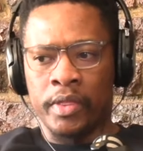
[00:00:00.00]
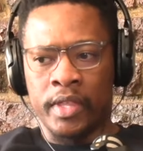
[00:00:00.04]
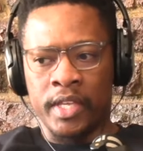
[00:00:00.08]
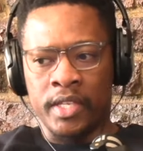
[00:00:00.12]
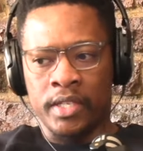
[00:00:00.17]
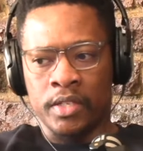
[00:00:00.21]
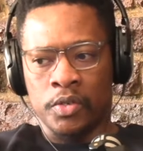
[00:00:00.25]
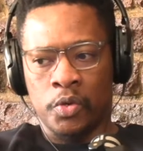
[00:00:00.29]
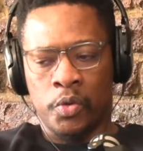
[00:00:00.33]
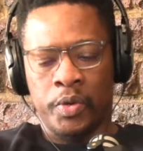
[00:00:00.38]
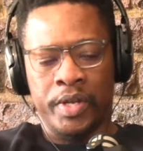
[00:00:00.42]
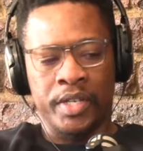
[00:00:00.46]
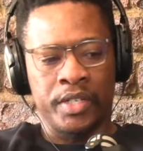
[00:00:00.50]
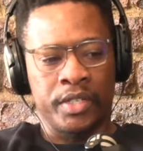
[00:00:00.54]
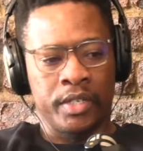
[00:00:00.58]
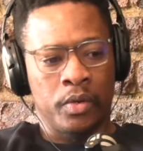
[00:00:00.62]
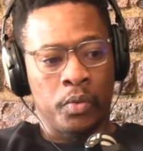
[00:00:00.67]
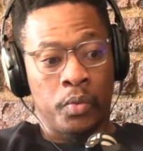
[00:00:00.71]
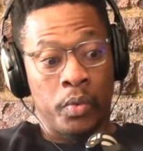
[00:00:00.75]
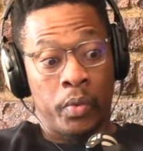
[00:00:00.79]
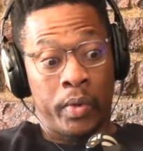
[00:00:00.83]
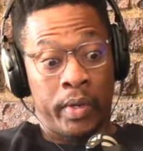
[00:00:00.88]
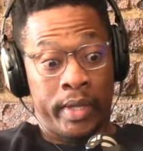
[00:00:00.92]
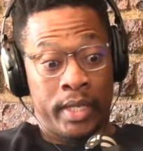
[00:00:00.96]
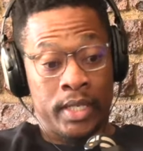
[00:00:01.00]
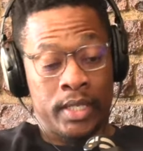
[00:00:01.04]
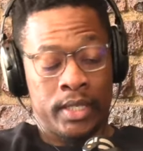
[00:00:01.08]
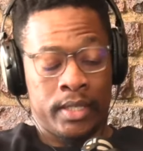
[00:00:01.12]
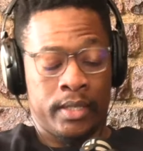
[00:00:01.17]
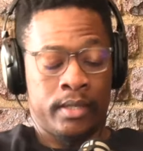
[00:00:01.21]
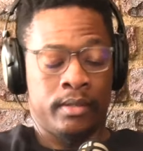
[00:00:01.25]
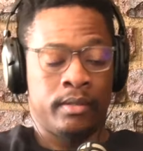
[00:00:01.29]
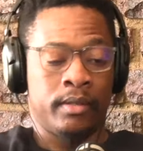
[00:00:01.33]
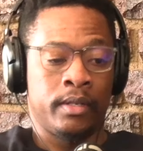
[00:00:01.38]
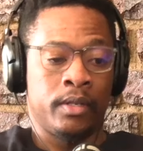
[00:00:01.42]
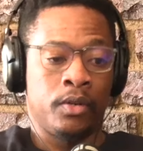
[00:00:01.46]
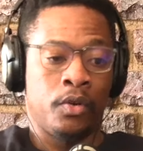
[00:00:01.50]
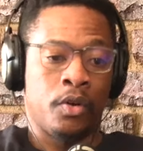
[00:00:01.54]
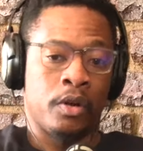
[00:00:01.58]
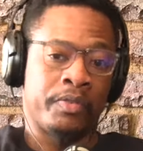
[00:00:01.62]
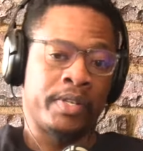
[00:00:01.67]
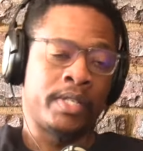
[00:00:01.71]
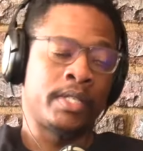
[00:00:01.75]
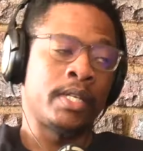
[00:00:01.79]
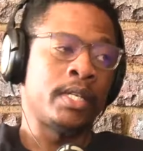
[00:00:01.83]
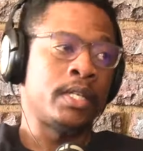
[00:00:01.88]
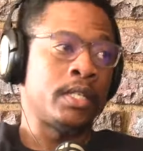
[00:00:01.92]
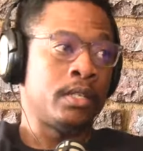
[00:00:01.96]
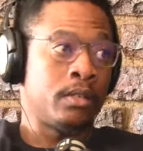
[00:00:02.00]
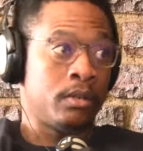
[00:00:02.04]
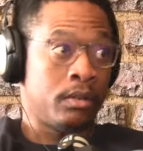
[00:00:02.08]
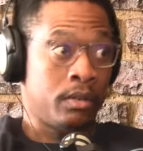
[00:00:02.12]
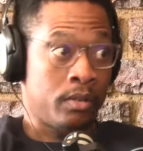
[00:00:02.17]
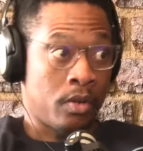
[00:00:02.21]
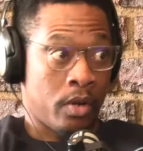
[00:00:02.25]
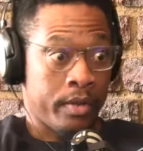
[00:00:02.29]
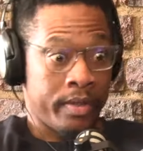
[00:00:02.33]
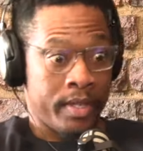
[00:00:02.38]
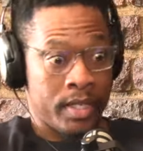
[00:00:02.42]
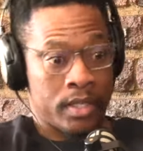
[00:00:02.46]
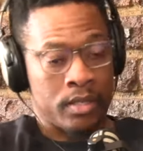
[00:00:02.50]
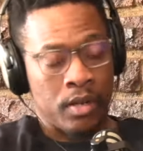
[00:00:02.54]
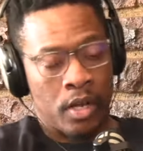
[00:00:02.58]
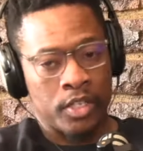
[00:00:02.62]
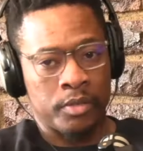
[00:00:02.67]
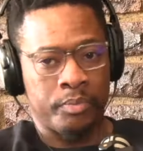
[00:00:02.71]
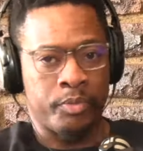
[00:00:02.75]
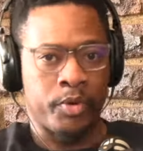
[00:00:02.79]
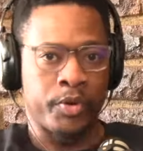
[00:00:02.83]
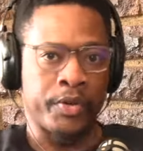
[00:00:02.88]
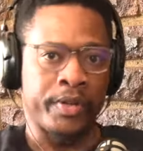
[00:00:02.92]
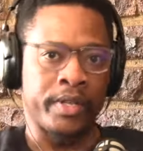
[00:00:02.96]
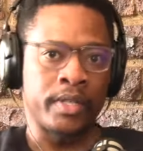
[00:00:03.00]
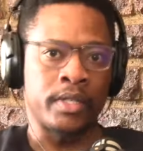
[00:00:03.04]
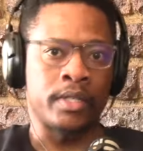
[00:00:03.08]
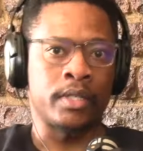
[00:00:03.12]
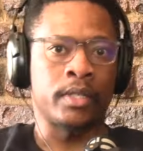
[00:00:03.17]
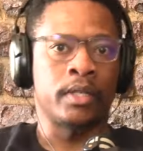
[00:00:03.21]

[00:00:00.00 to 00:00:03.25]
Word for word: this question, this conversation mm. on this last point mm.